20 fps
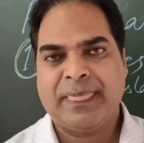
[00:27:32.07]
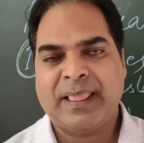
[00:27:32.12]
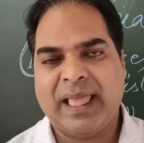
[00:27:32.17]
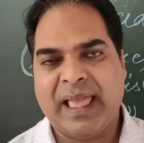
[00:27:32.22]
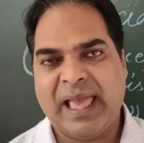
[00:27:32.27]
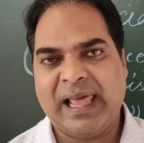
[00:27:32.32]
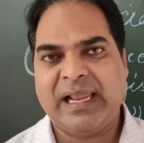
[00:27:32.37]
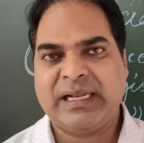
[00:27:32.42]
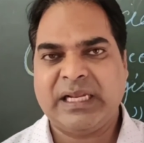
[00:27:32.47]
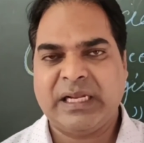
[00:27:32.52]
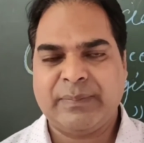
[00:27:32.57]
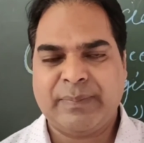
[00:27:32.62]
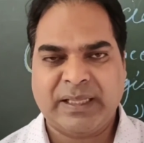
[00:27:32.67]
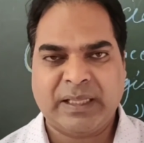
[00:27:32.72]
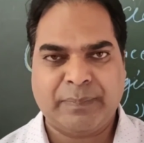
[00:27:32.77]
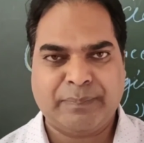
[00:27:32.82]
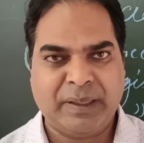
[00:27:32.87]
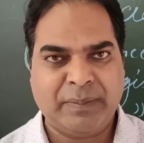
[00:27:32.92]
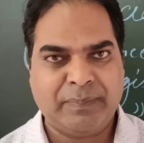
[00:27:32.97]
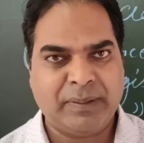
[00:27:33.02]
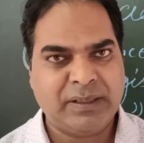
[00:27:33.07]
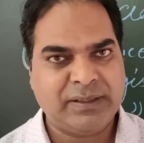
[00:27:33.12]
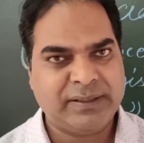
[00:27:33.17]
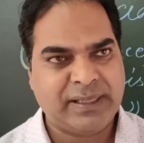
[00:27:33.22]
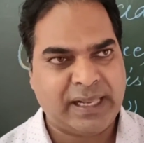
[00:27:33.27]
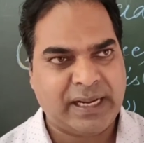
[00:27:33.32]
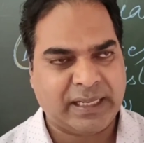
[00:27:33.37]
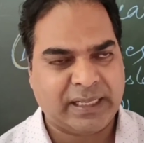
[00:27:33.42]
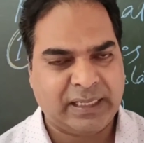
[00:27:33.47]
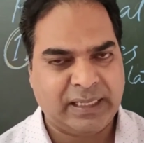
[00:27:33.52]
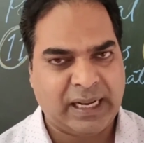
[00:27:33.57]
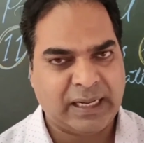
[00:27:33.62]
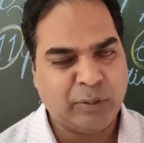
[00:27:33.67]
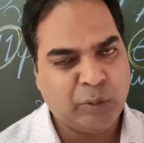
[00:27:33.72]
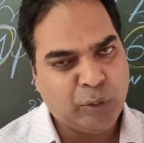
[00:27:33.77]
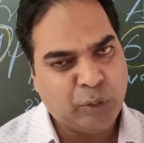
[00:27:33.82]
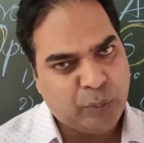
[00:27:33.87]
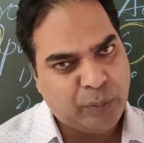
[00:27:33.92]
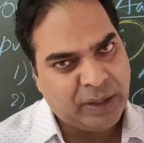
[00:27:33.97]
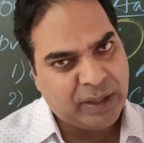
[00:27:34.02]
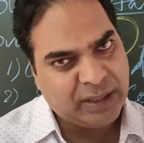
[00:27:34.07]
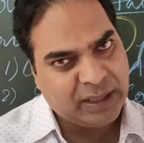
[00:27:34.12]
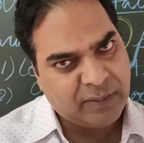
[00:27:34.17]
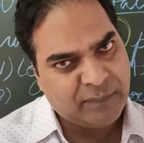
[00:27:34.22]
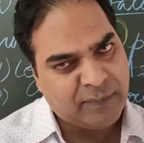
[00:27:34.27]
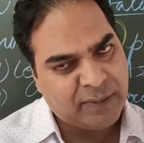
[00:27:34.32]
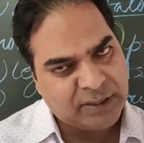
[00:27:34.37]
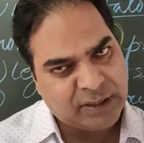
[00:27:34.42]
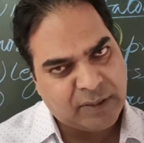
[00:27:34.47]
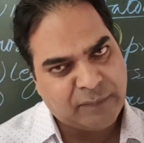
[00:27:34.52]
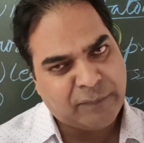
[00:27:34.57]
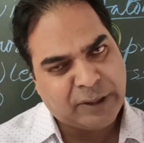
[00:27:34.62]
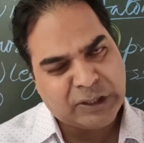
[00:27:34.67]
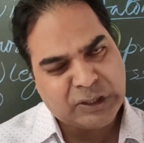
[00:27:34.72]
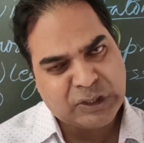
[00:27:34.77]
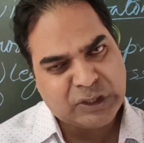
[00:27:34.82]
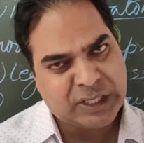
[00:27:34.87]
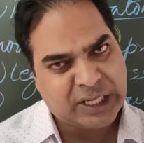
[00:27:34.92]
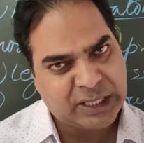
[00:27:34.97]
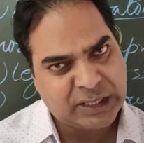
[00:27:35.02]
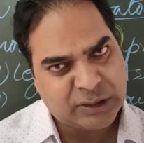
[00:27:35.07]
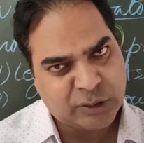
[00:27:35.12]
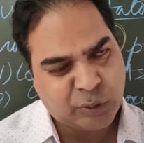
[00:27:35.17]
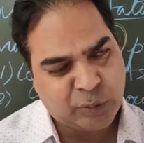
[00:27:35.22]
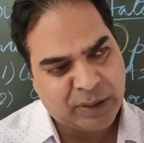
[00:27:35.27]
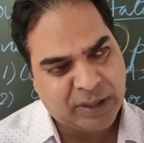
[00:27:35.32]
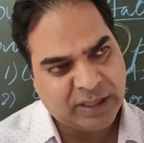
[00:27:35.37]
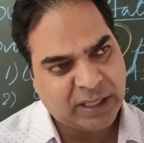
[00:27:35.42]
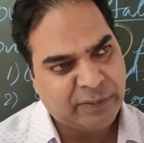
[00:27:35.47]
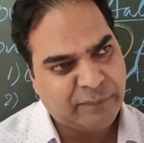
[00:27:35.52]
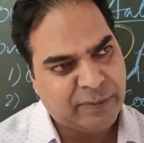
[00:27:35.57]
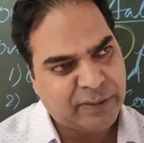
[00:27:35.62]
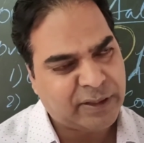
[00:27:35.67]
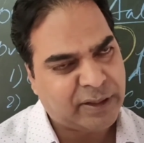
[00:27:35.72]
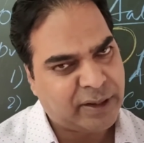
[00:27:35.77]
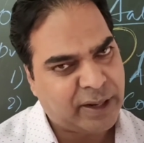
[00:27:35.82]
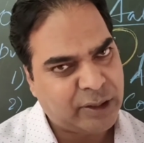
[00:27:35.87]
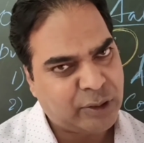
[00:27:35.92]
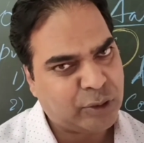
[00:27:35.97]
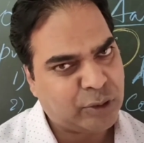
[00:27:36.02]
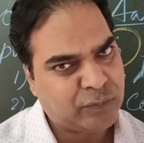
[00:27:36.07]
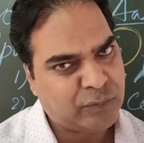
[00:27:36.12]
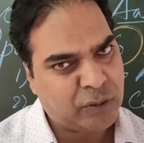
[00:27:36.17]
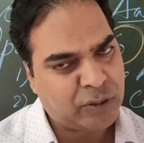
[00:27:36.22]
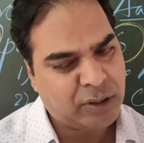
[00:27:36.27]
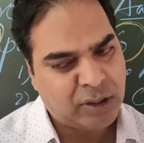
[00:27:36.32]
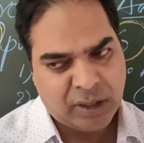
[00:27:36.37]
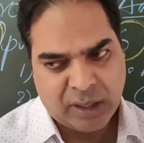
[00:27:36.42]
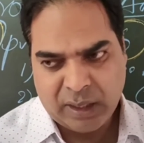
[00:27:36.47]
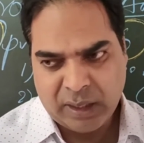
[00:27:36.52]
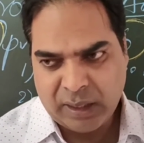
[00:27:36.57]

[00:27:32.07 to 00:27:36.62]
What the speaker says: Elected by the people directly. And who were given the franchise? Who were given the right to vote?